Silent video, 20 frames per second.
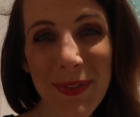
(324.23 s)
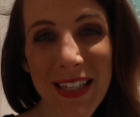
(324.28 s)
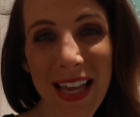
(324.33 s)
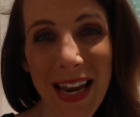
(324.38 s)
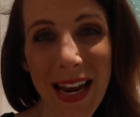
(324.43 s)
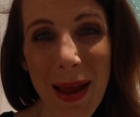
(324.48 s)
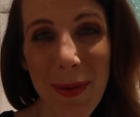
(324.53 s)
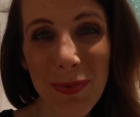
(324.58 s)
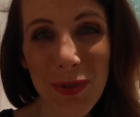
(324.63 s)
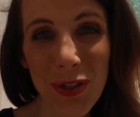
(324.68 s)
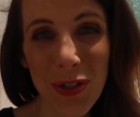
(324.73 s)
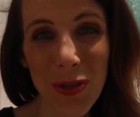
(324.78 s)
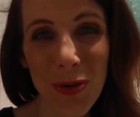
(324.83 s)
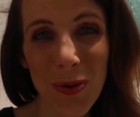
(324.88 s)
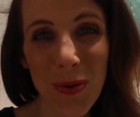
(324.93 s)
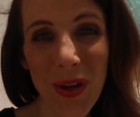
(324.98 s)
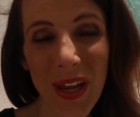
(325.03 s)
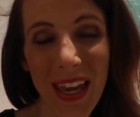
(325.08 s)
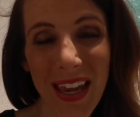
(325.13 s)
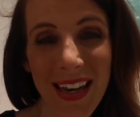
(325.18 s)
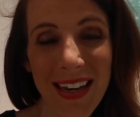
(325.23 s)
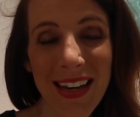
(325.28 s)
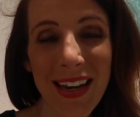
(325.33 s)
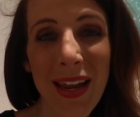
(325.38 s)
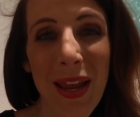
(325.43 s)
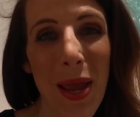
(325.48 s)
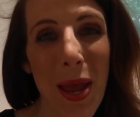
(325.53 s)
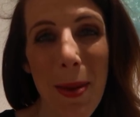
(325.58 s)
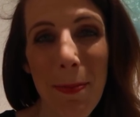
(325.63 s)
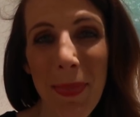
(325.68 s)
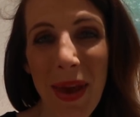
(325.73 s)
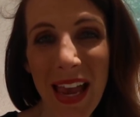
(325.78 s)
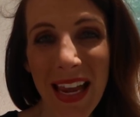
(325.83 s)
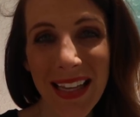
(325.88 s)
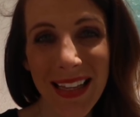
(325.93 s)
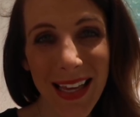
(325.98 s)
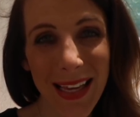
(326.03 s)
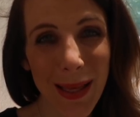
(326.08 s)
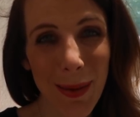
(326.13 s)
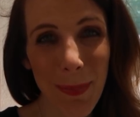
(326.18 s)
set up so you can
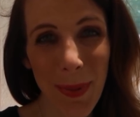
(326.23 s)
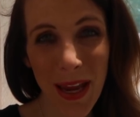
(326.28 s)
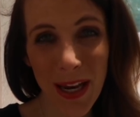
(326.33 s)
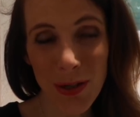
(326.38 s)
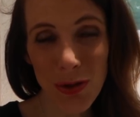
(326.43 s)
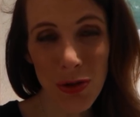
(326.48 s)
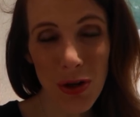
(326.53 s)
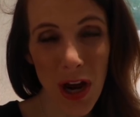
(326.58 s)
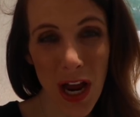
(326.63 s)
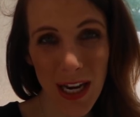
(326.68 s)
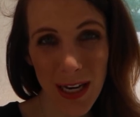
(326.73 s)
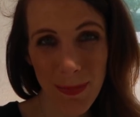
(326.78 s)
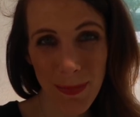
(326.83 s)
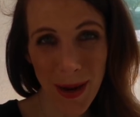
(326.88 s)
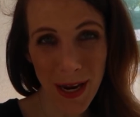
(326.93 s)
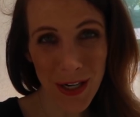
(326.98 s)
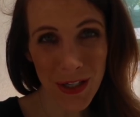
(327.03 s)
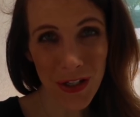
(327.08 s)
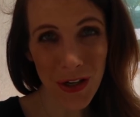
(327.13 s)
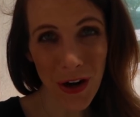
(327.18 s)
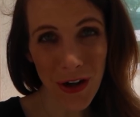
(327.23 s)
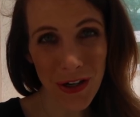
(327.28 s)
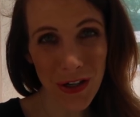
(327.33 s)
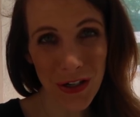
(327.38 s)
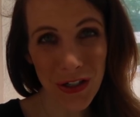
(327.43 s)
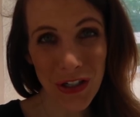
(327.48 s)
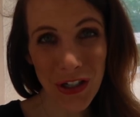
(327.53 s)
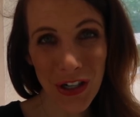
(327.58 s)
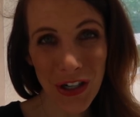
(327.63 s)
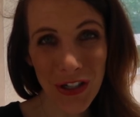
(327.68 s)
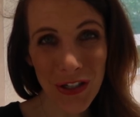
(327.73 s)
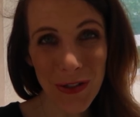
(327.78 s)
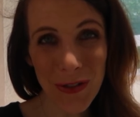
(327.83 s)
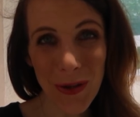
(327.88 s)
paint like a patriotic picture on your shirt.